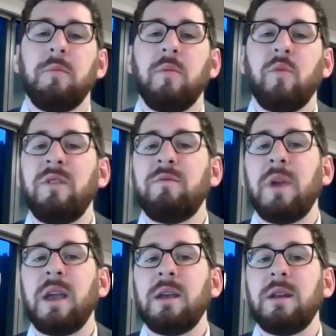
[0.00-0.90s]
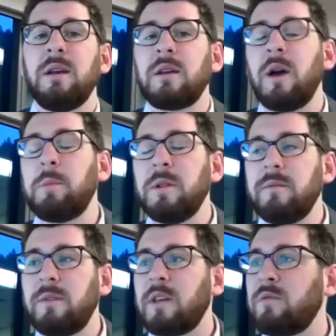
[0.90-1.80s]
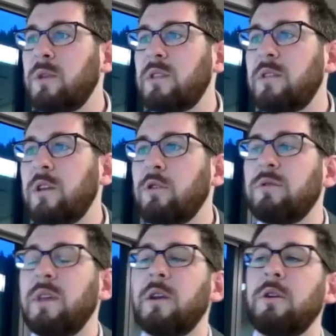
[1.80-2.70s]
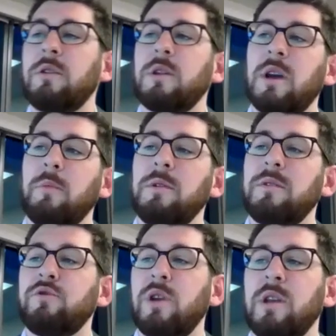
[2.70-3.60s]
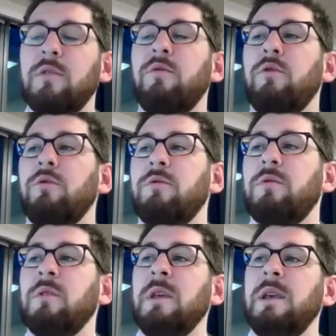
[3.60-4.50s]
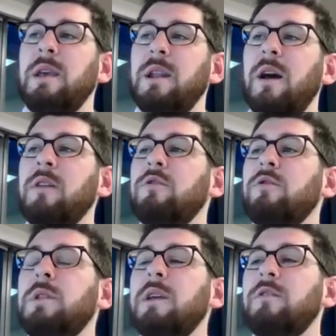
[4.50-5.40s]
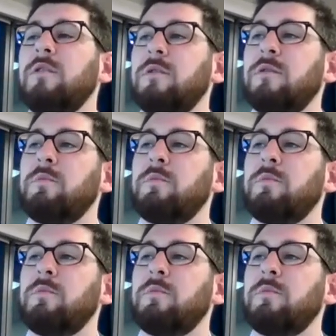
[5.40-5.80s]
We've made a couple investments here or there and a couple of transfers in other places,